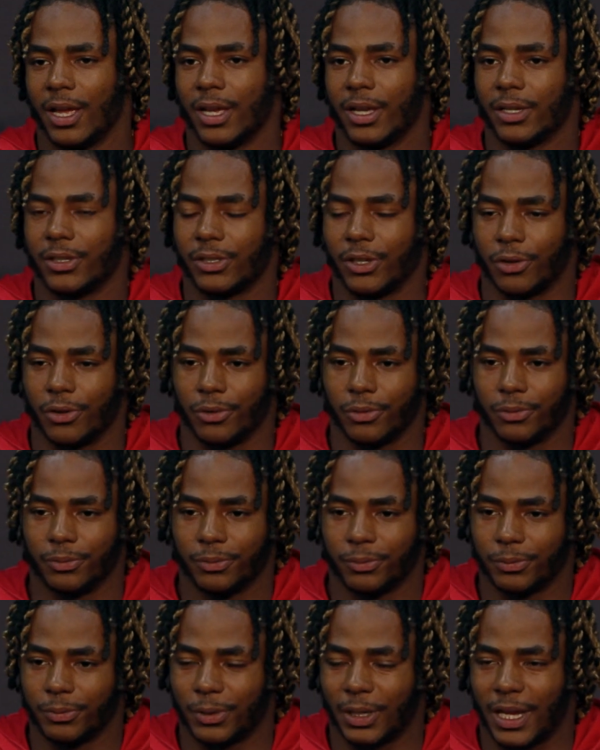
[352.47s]
So
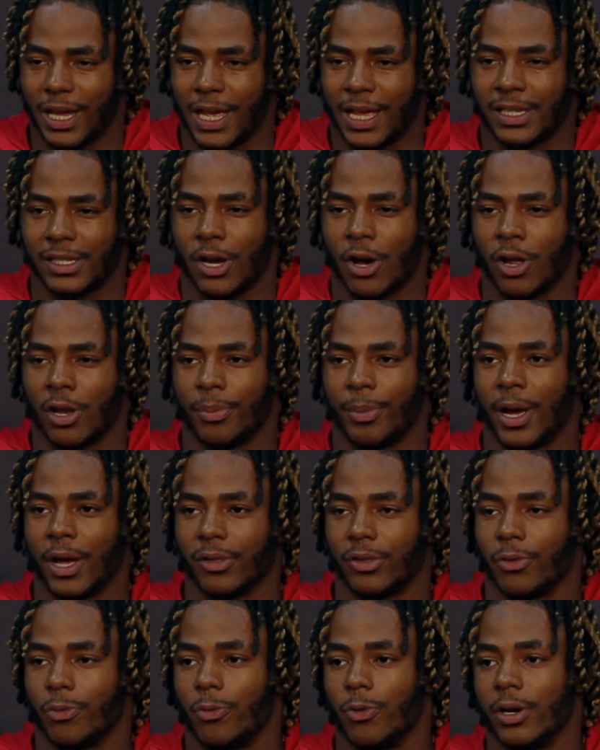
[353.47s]
it's all about
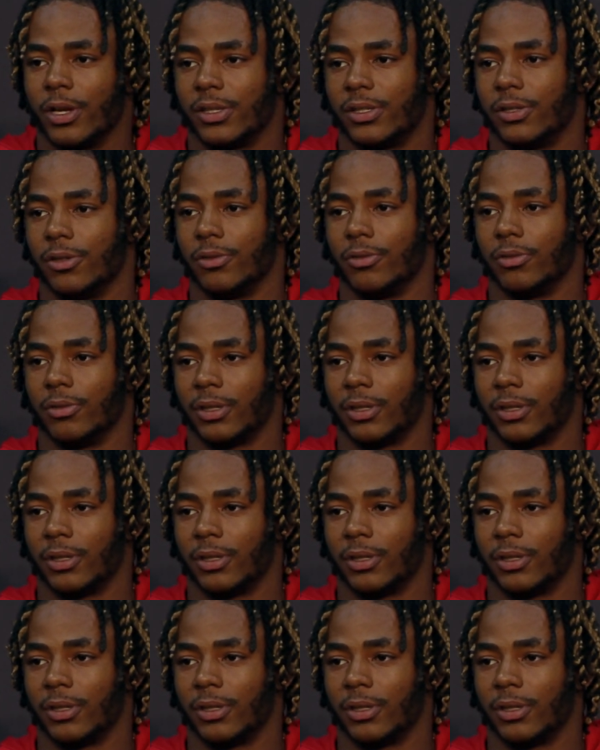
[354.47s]
the want to.